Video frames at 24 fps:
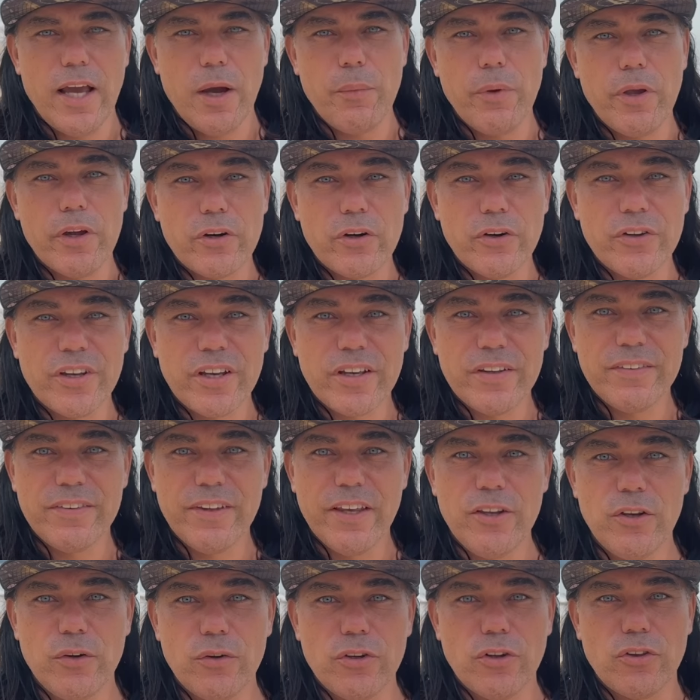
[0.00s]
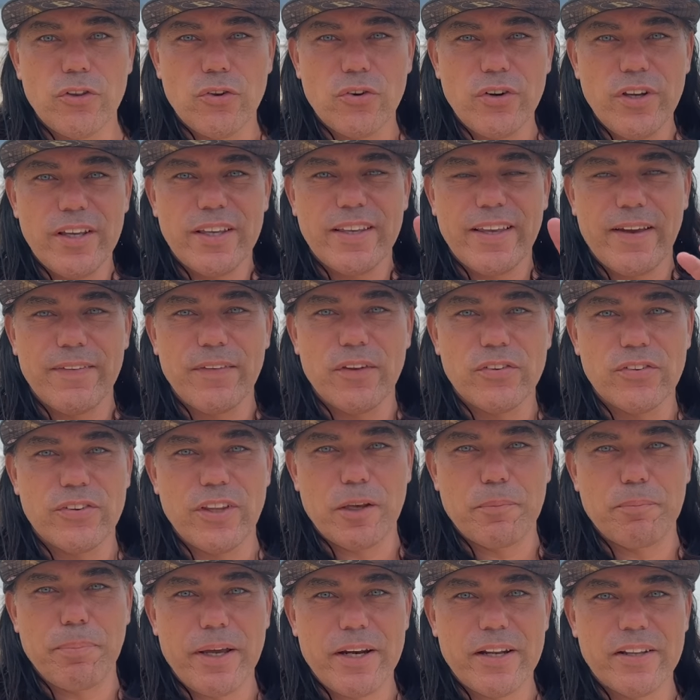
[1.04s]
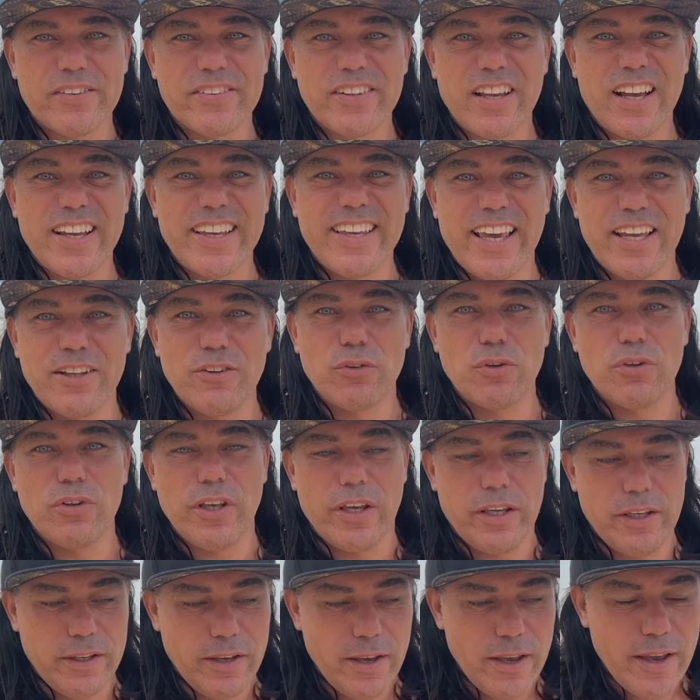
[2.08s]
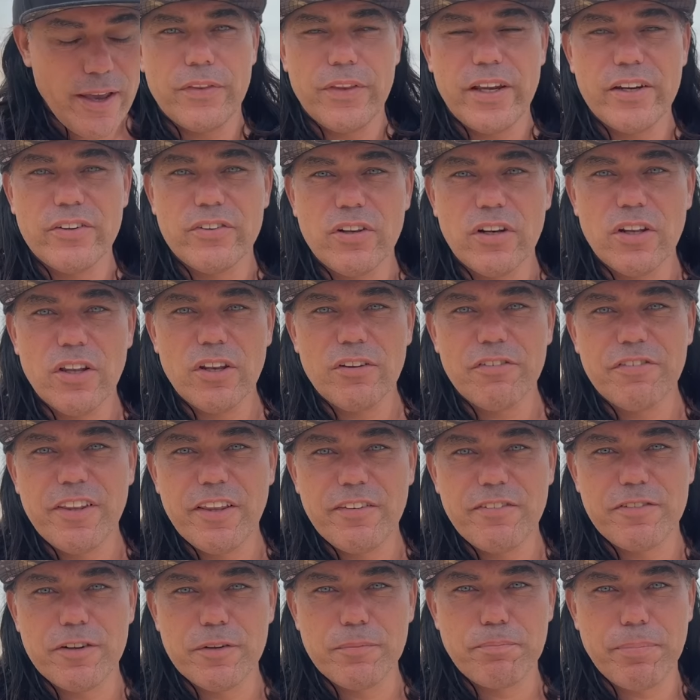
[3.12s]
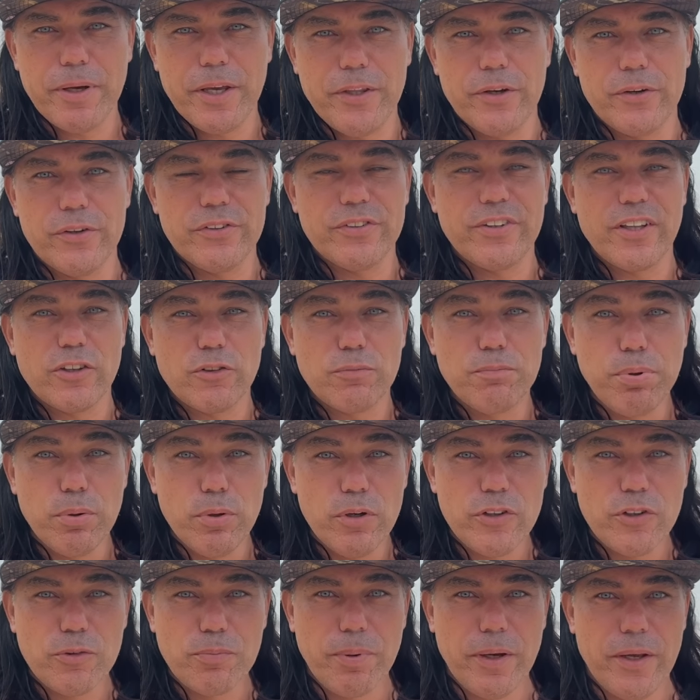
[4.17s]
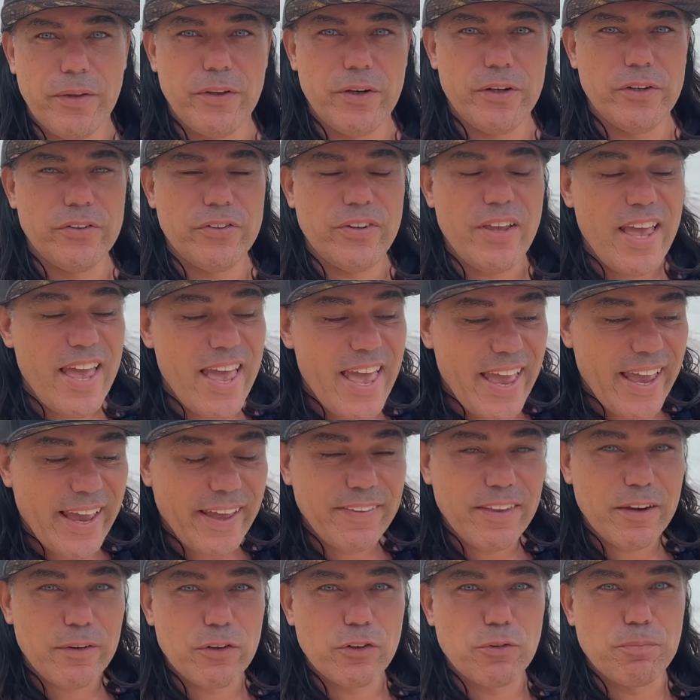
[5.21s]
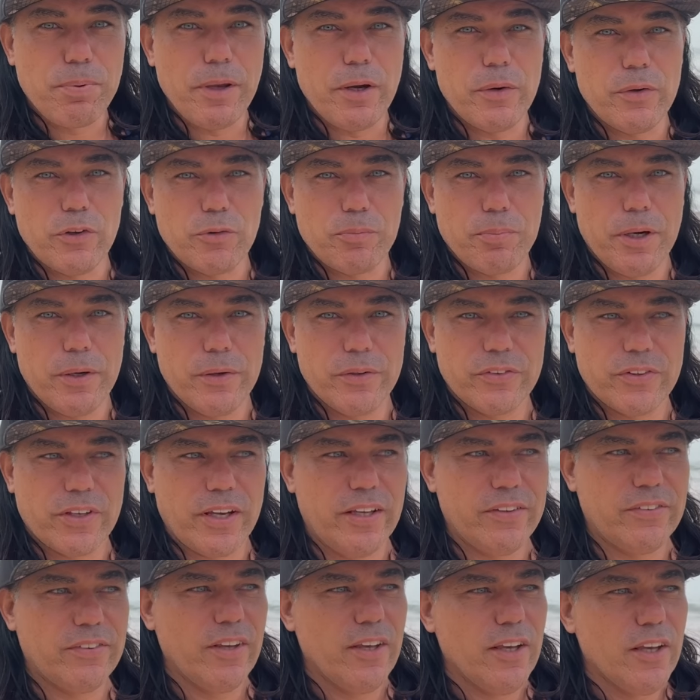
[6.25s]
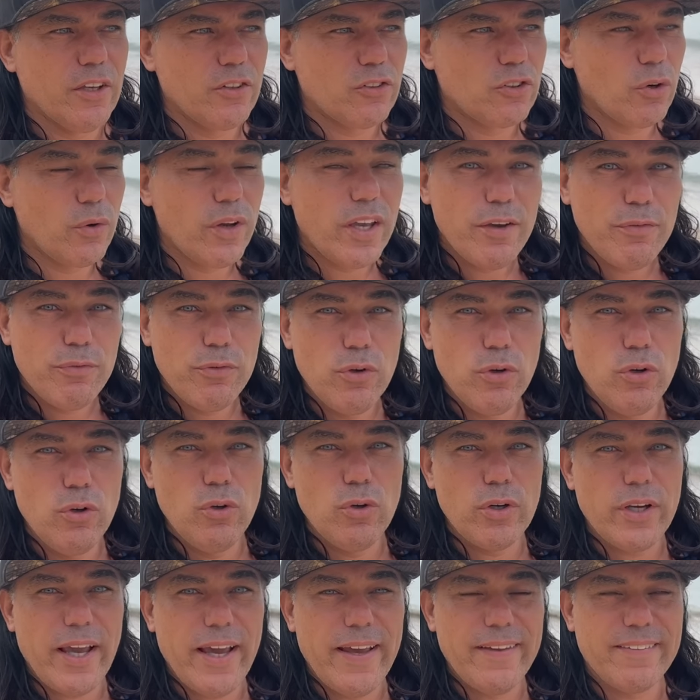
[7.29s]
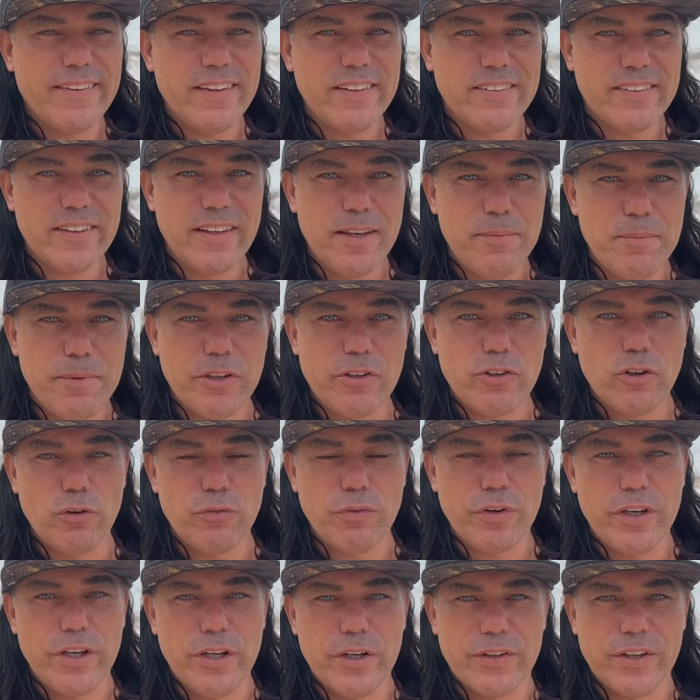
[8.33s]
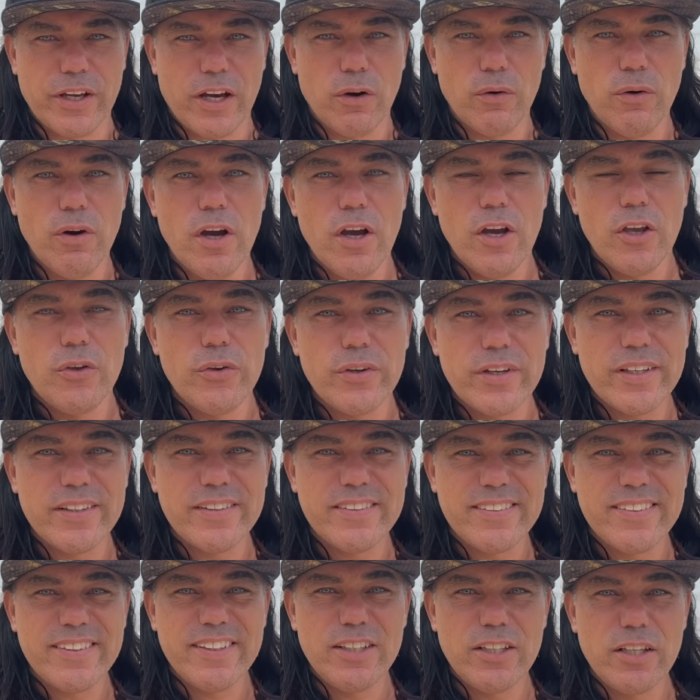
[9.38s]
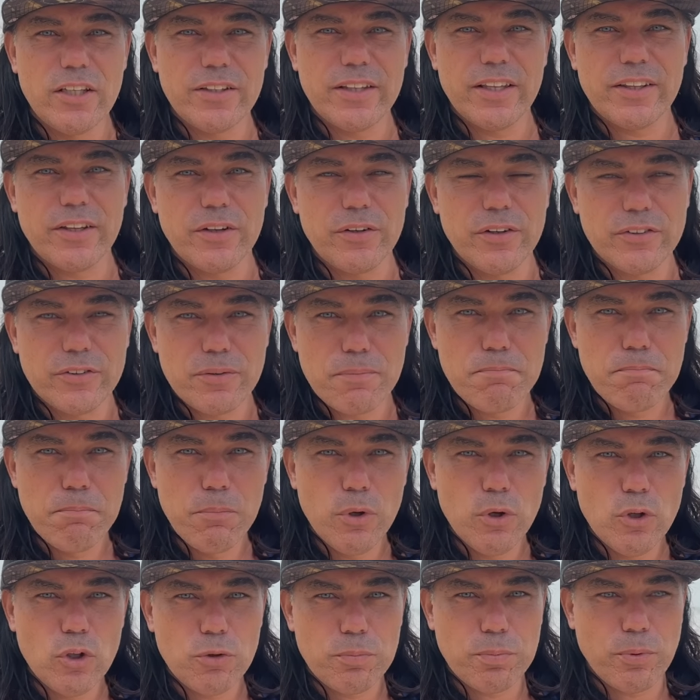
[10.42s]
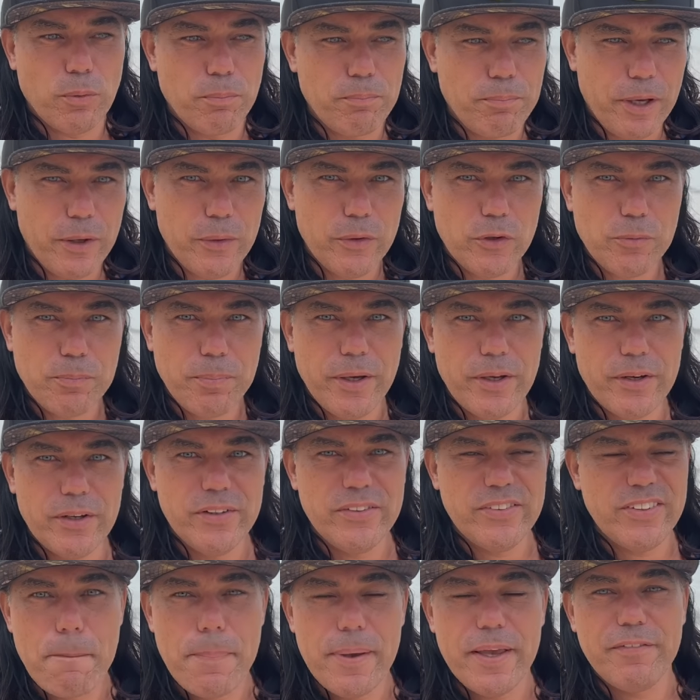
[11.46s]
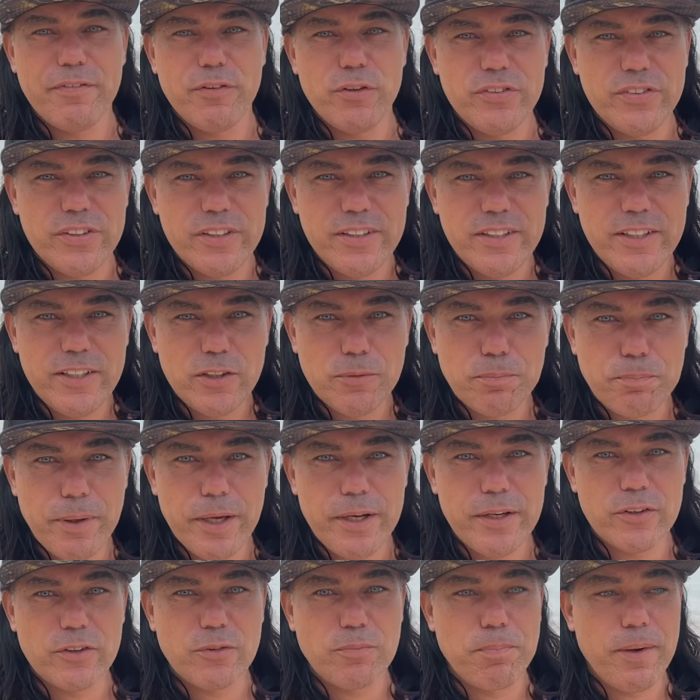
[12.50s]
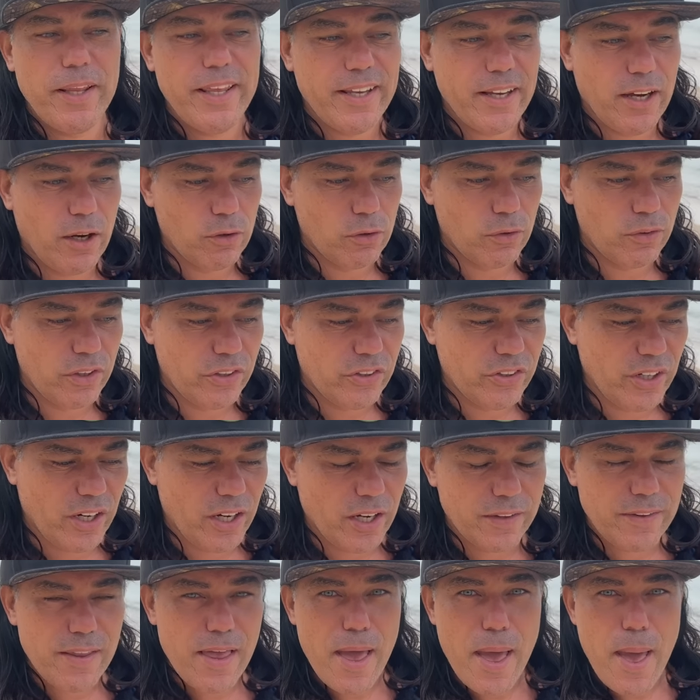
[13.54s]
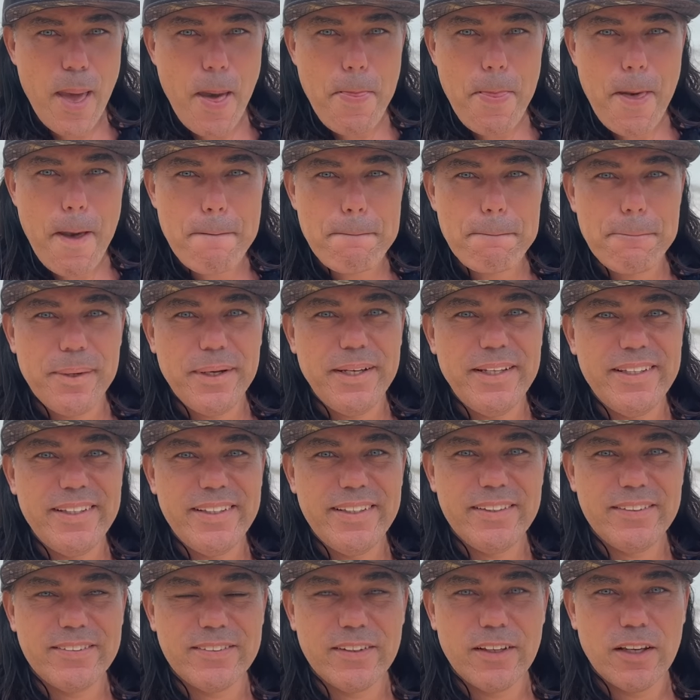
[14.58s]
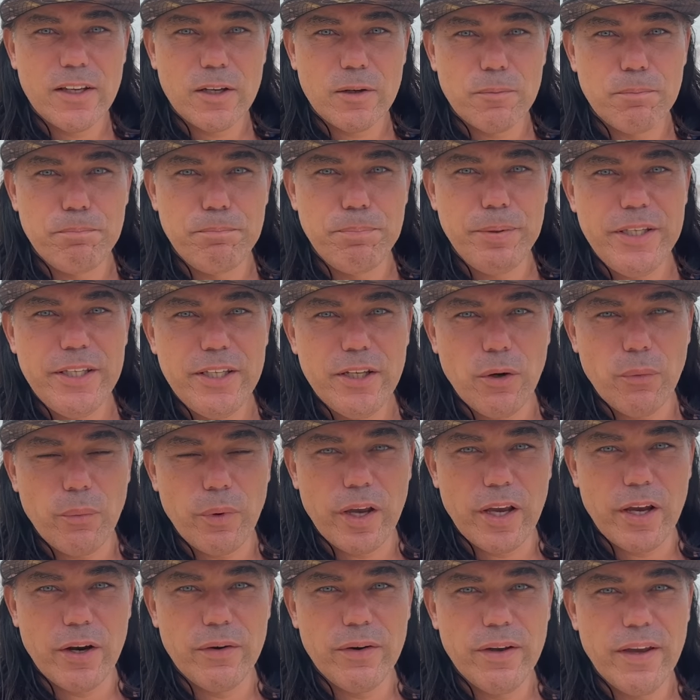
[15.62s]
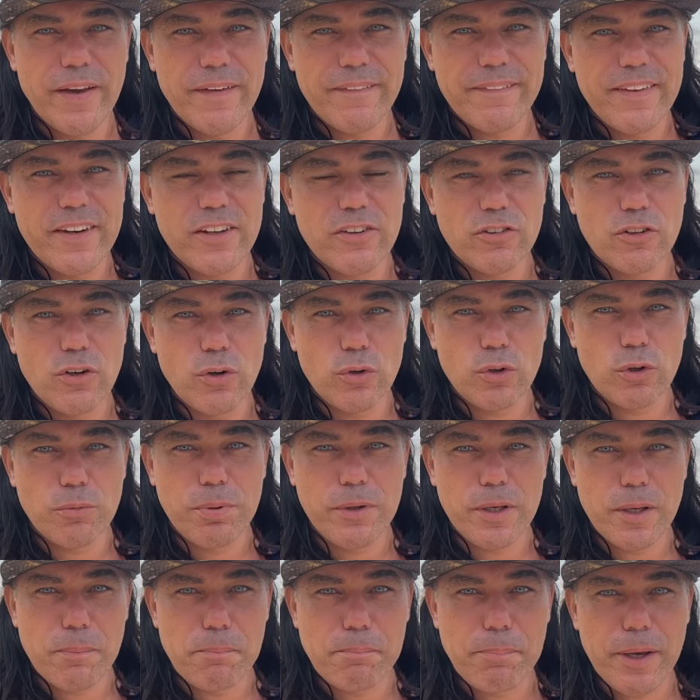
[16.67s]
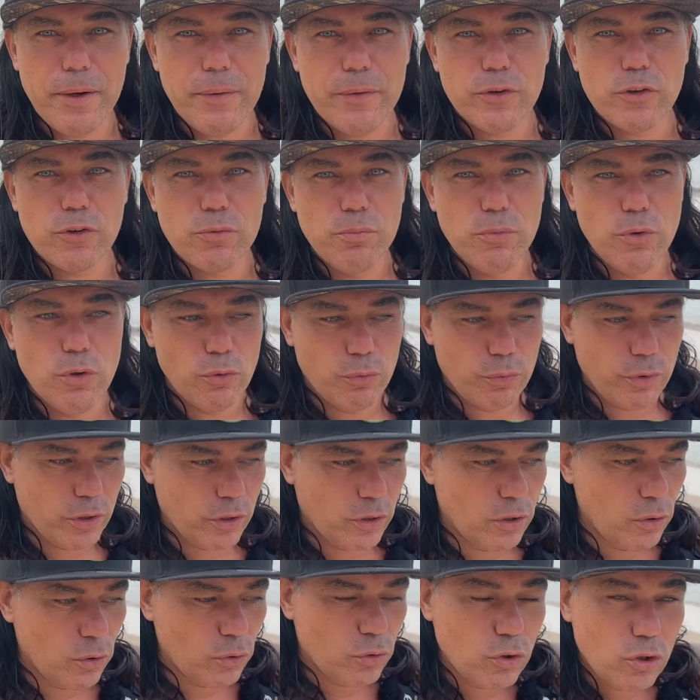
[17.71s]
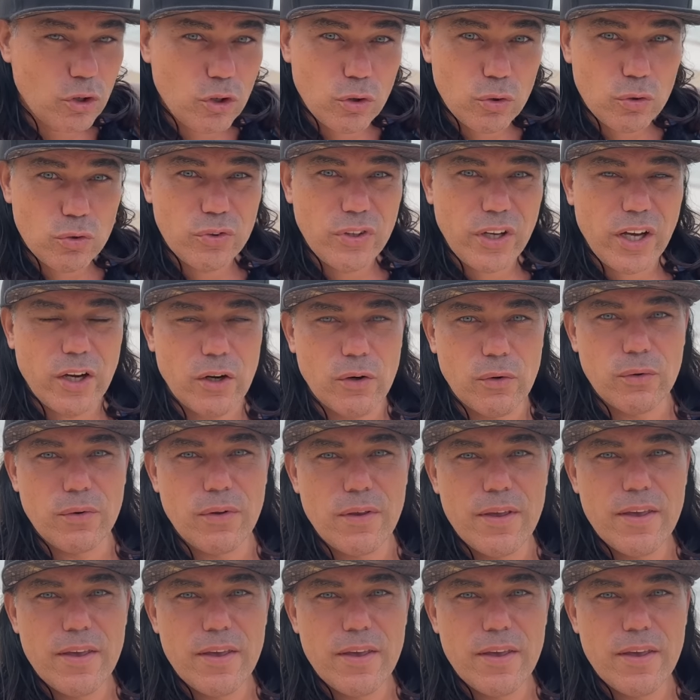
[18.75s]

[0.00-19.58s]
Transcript: And we are going to continue the three candlestick patterns again today. There's a lot of different patterns. There's bullish patterns and there is bearish patterns, guys. So if you look at this image over here now, you can see that there is multiple bearish patterns. If you see these patterns playing out on the chart, then please be aware that it's going to be a bearish move. You're going to go down.